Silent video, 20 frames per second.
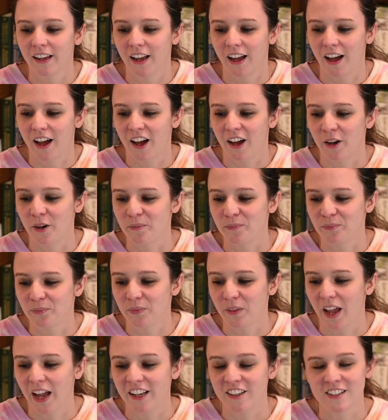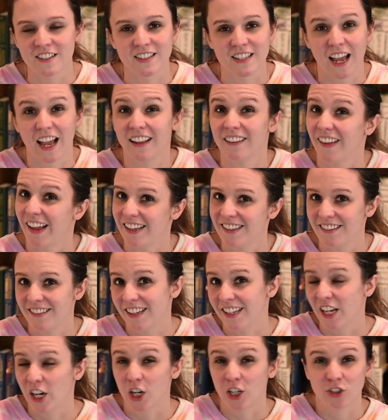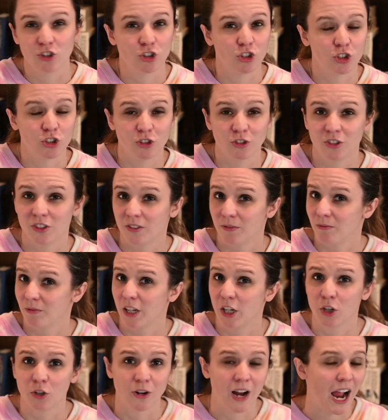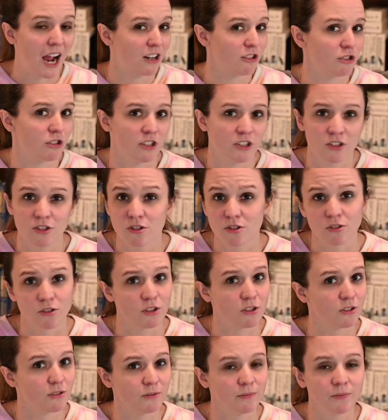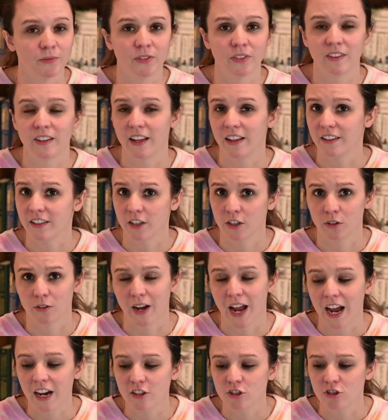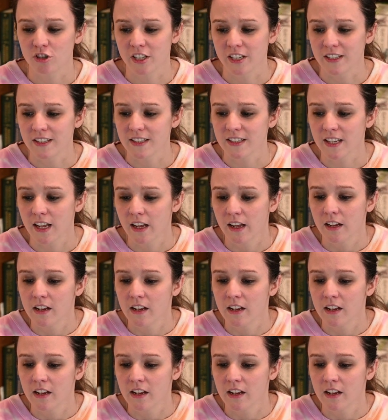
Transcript: I liked the characters' interactions or daily interactions.